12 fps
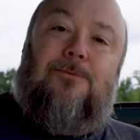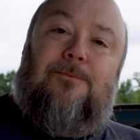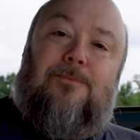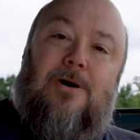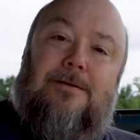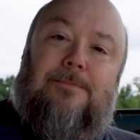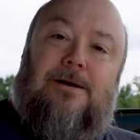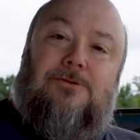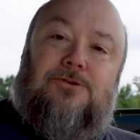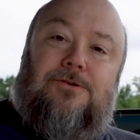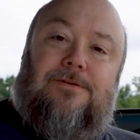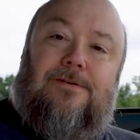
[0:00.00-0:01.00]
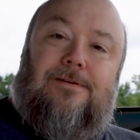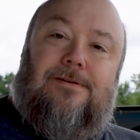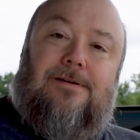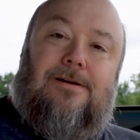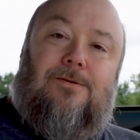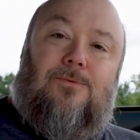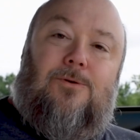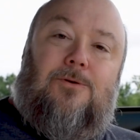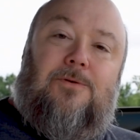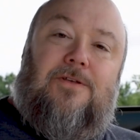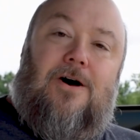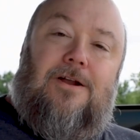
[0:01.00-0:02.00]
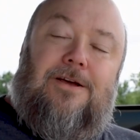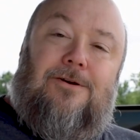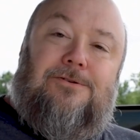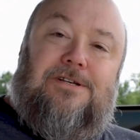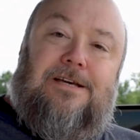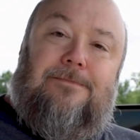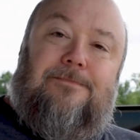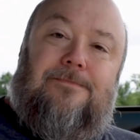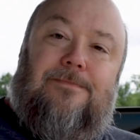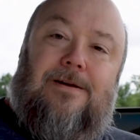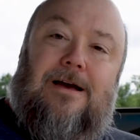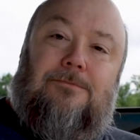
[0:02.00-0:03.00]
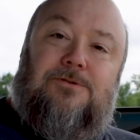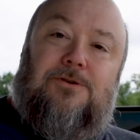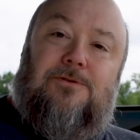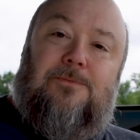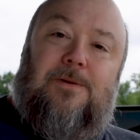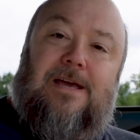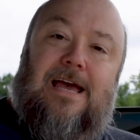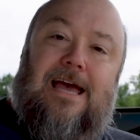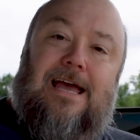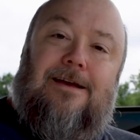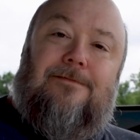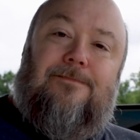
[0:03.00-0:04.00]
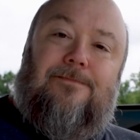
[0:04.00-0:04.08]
Brian Belcher, work with the audio team, help tune the PA,